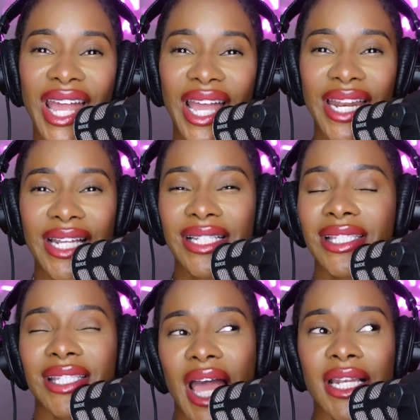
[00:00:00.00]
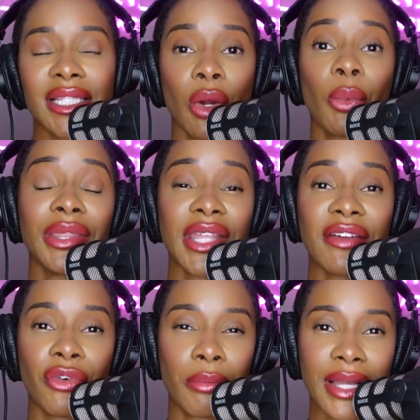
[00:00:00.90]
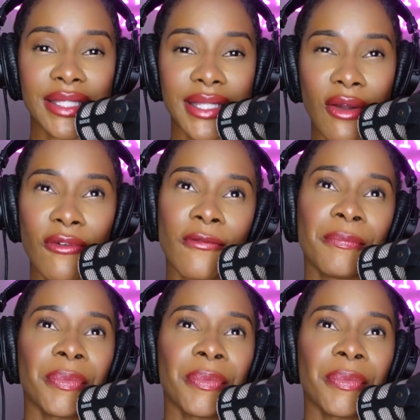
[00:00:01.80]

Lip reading: And I just don't want that for myself.